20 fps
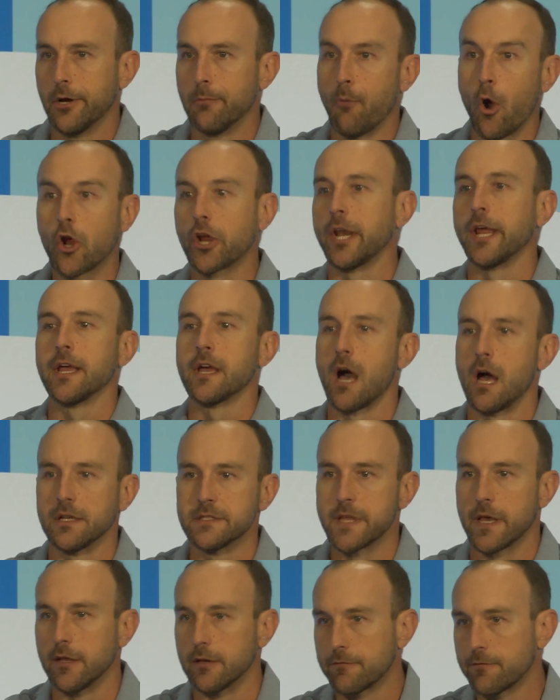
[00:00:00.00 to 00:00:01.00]
know, marketing
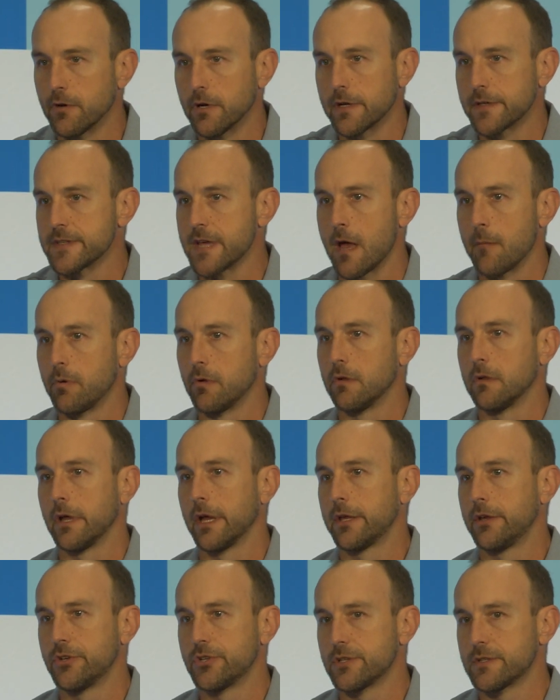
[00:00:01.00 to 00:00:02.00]
content, for example,
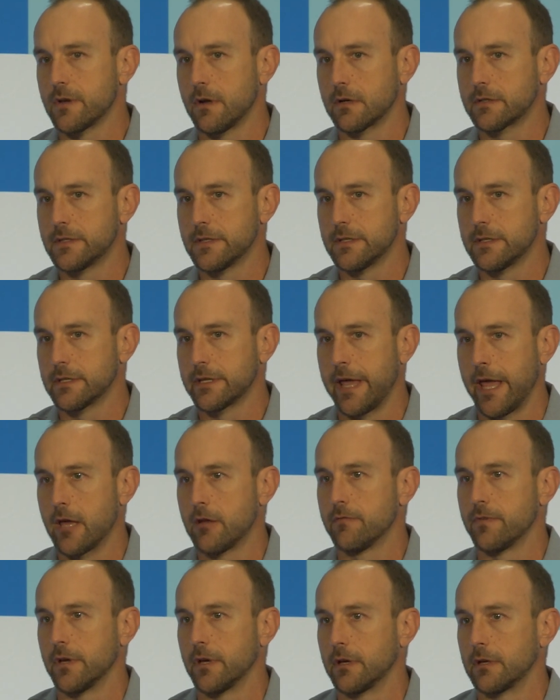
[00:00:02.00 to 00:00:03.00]
like you should talk to
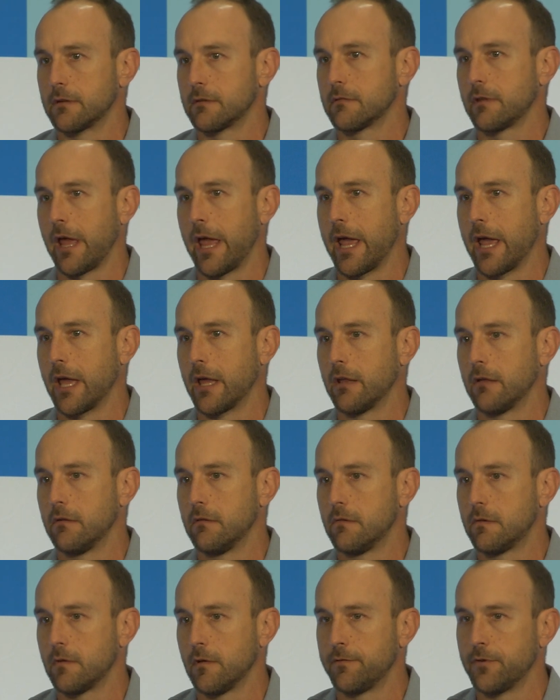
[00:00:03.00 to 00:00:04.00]
Canva.
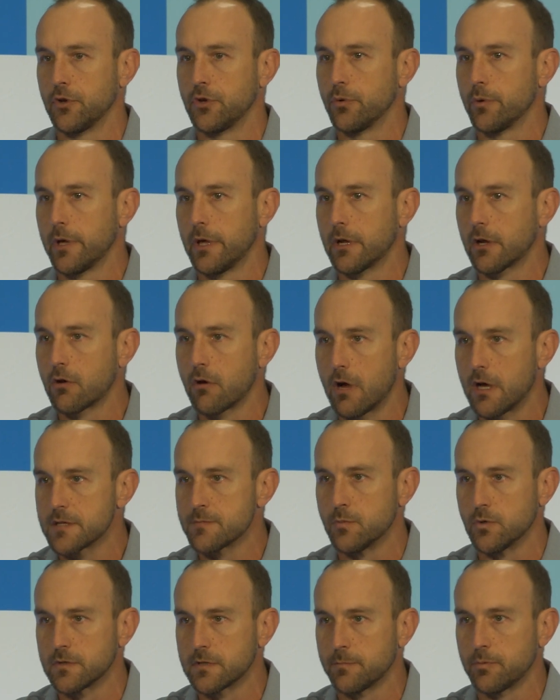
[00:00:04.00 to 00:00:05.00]
And if you're doing it
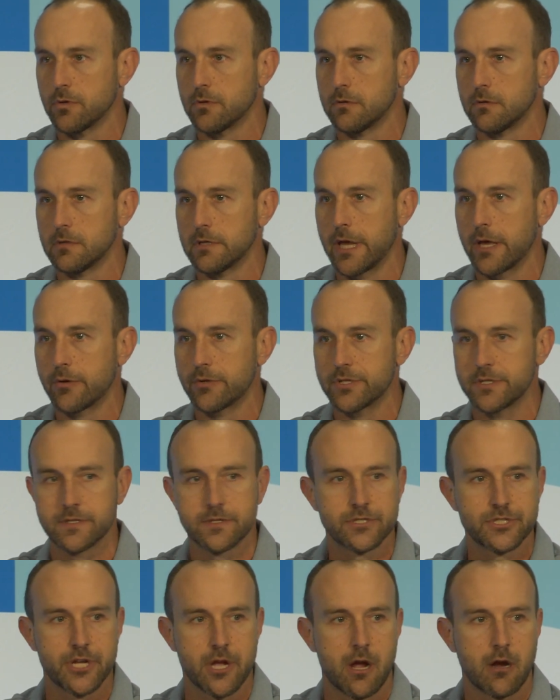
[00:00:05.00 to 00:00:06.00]
across multiple languages
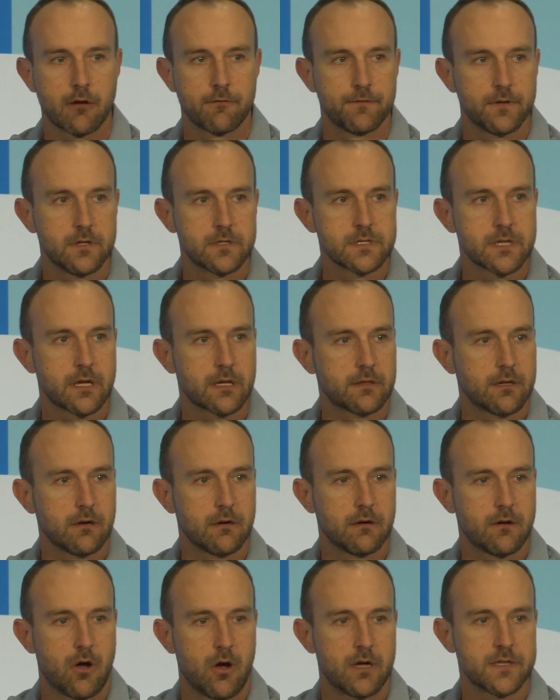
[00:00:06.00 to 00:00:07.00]
or geographies, like
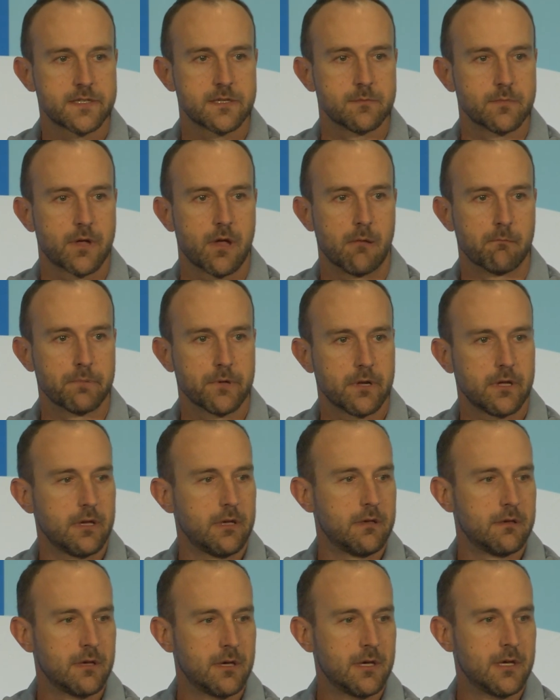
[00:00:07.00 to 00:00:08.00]
they're an awesome
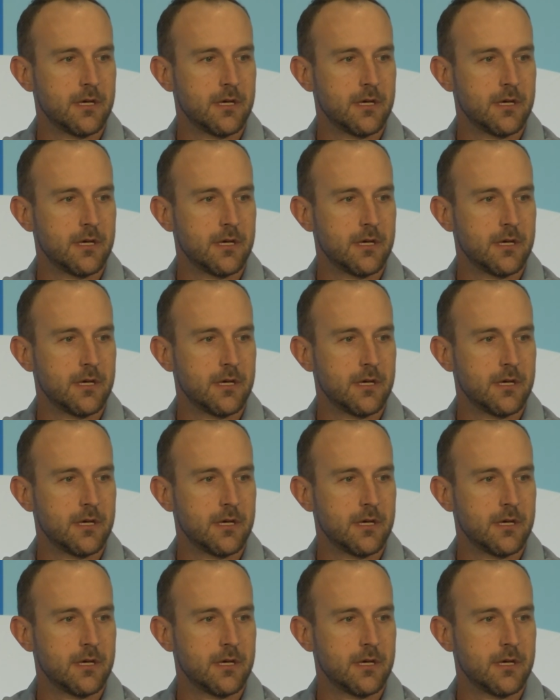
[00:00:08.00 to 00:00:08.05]
company